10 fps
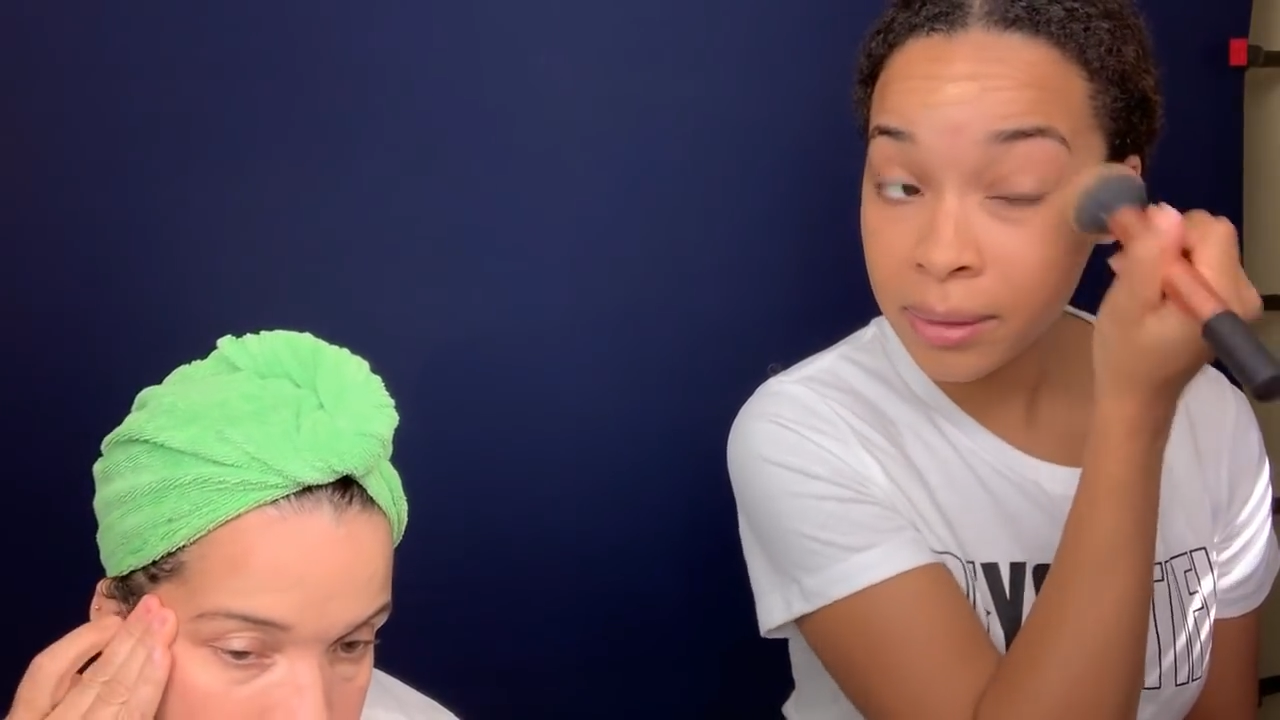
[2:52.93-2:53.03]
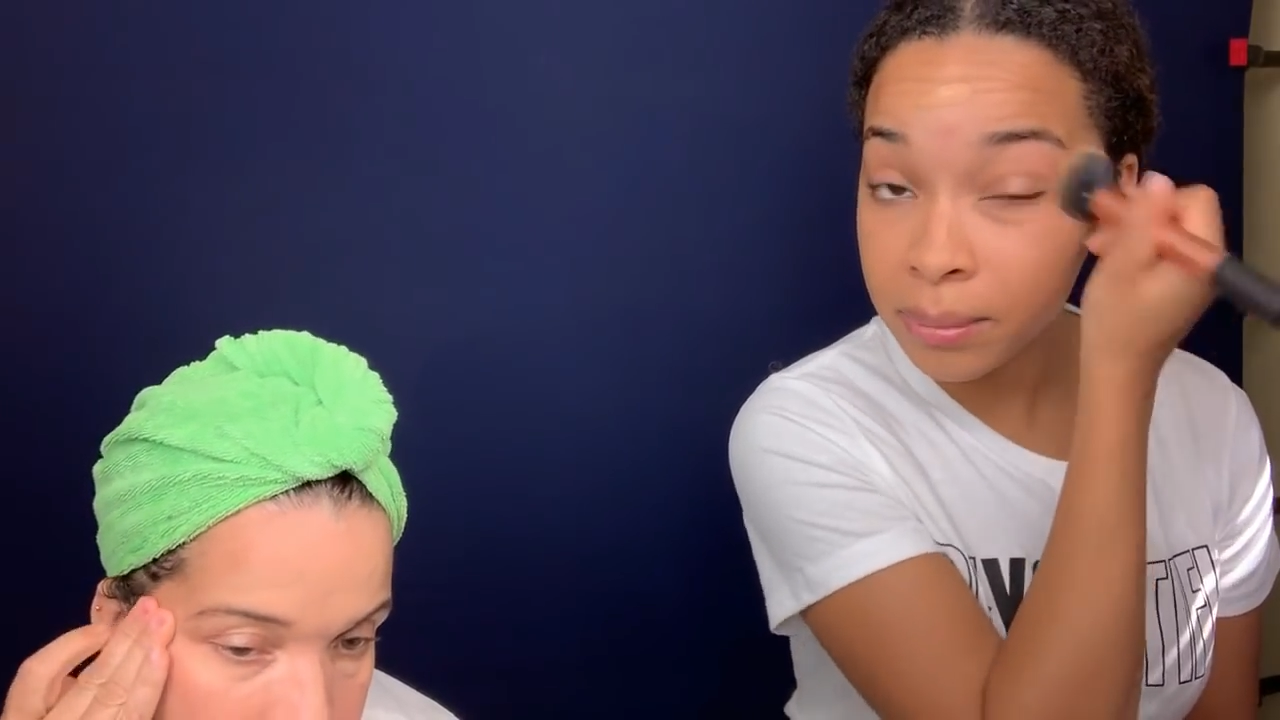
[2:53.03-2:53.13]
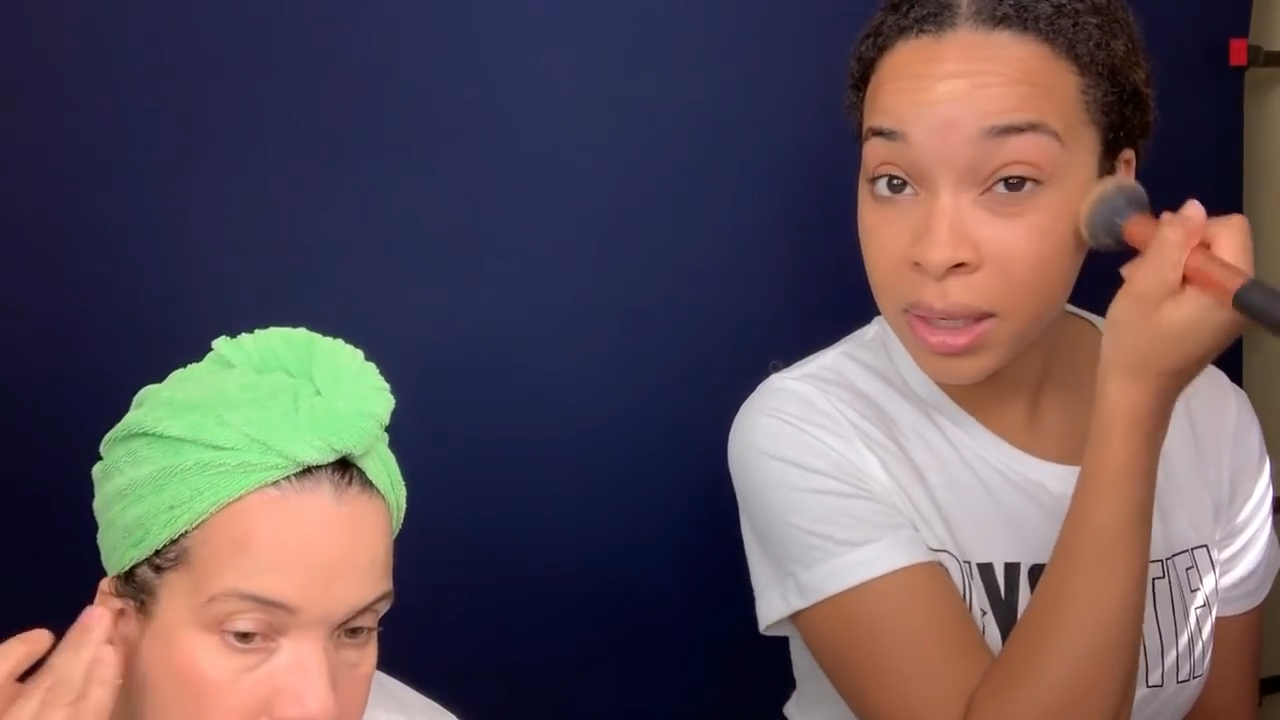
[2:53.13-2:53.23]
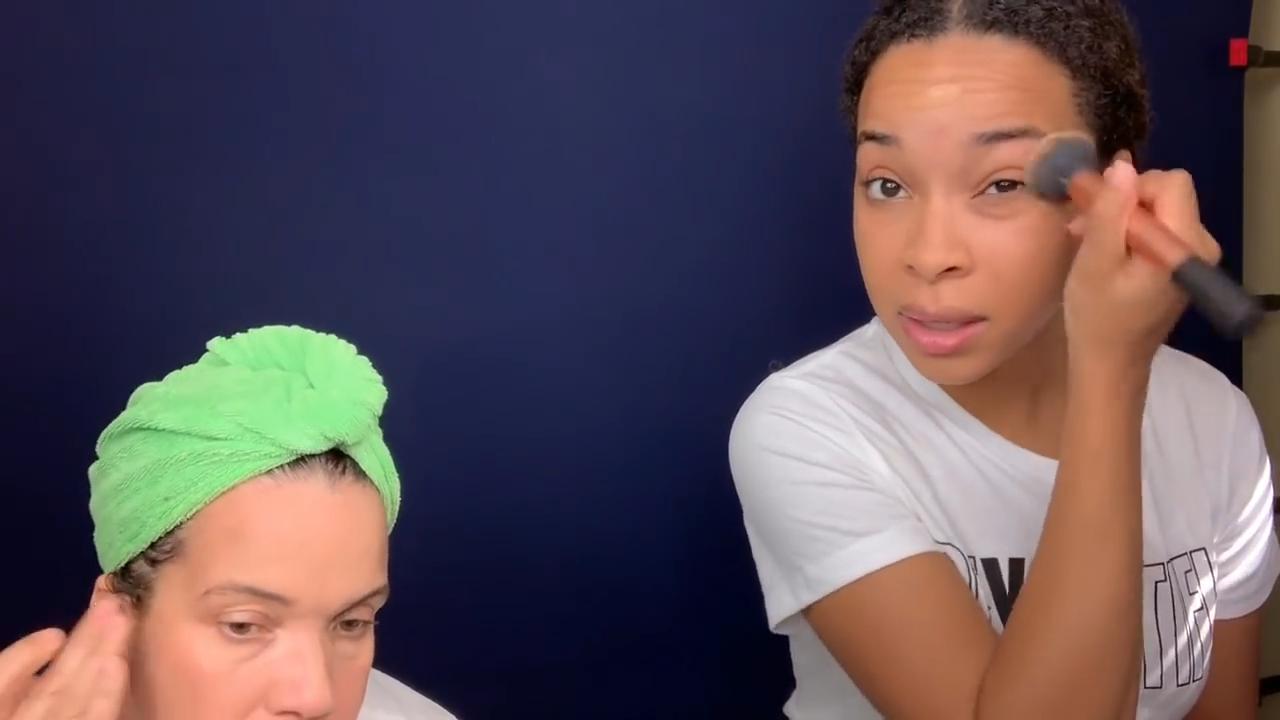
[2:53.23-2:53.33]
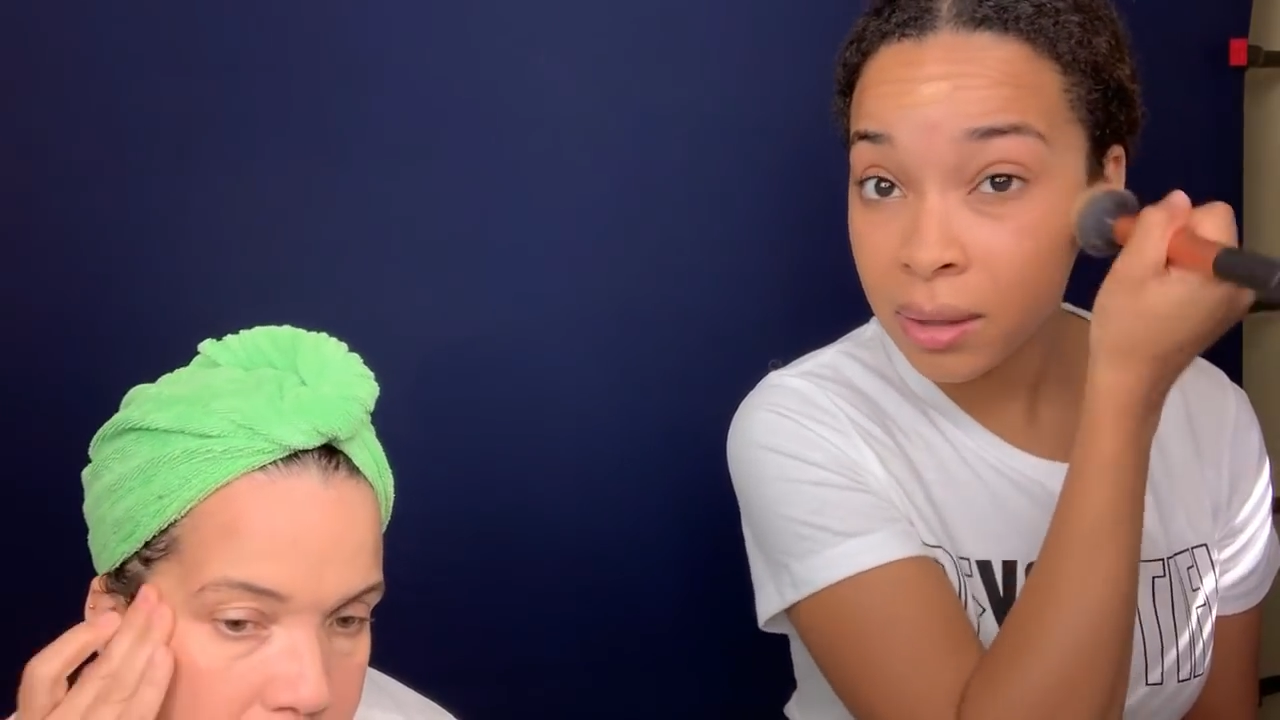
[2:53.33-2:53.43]

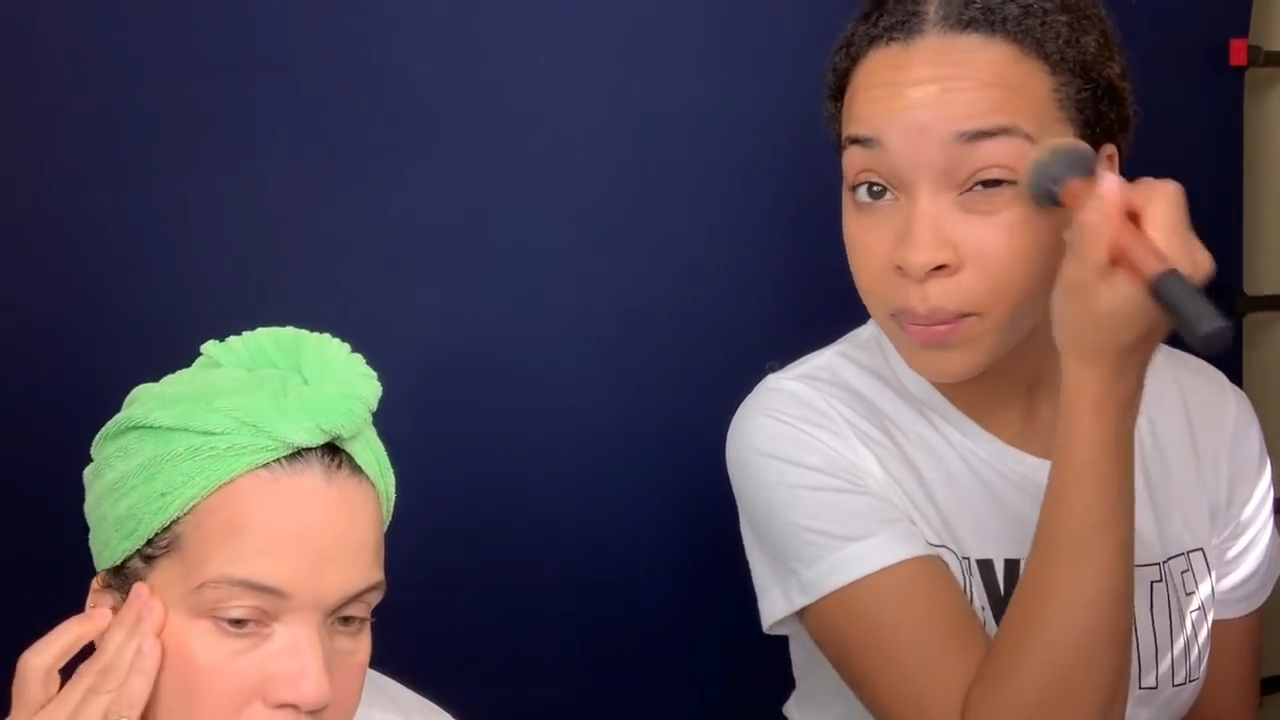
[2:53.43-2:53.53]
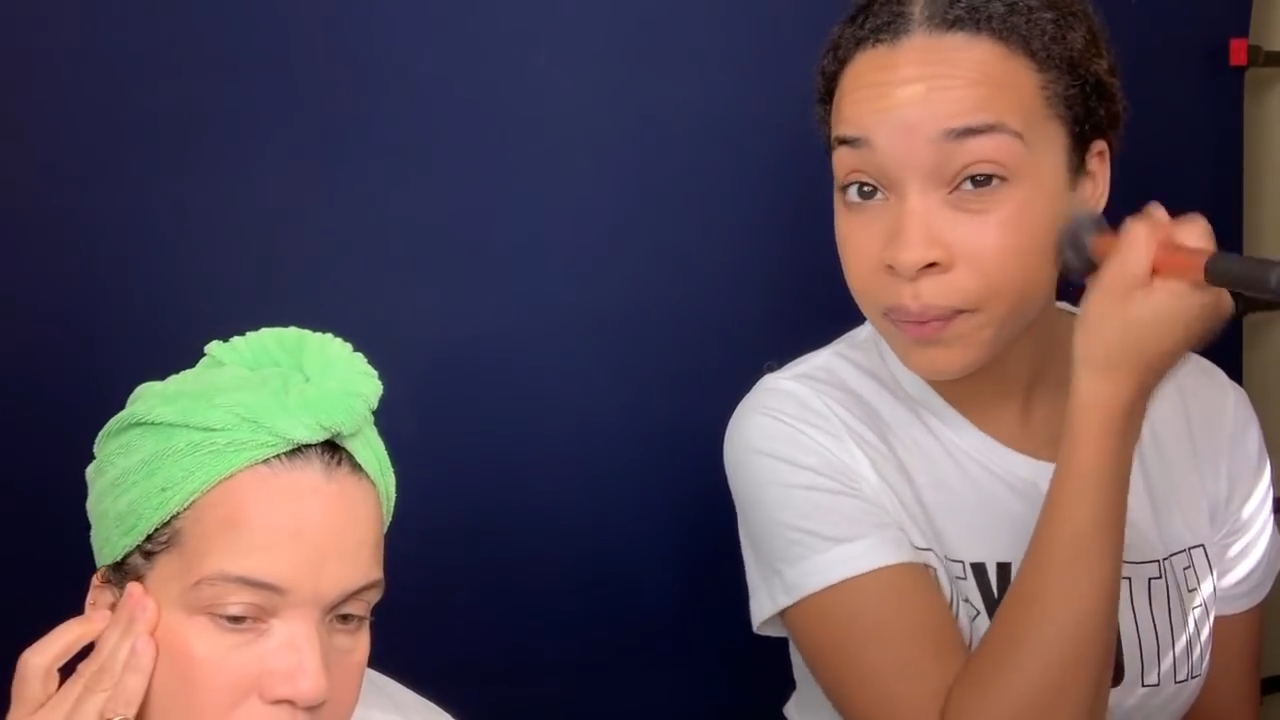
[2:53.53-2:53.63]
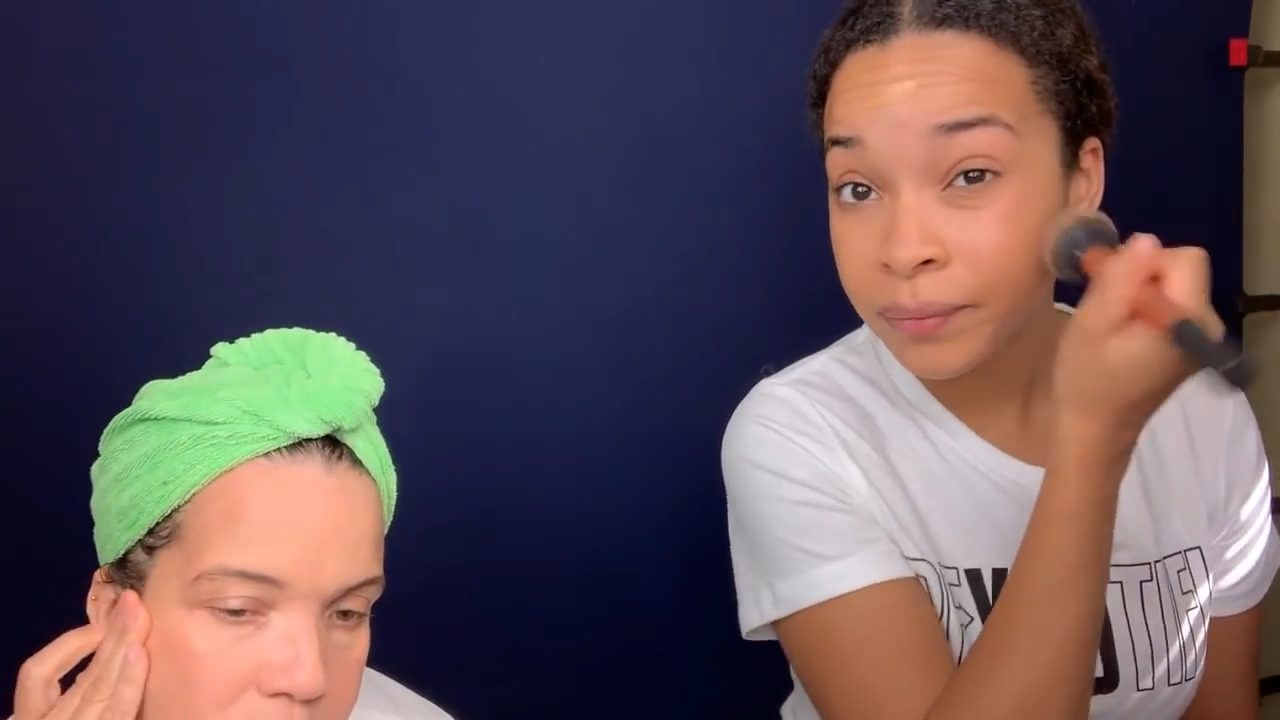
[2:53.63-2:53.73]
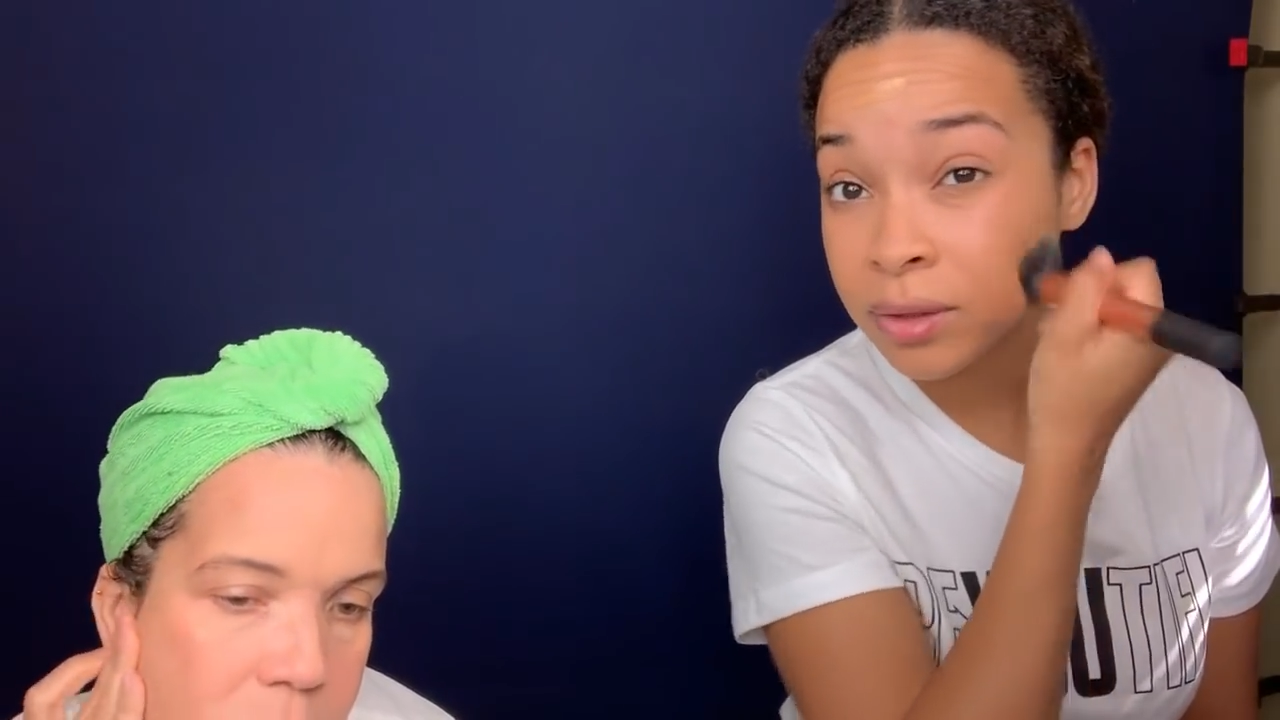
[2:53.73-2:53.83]
medium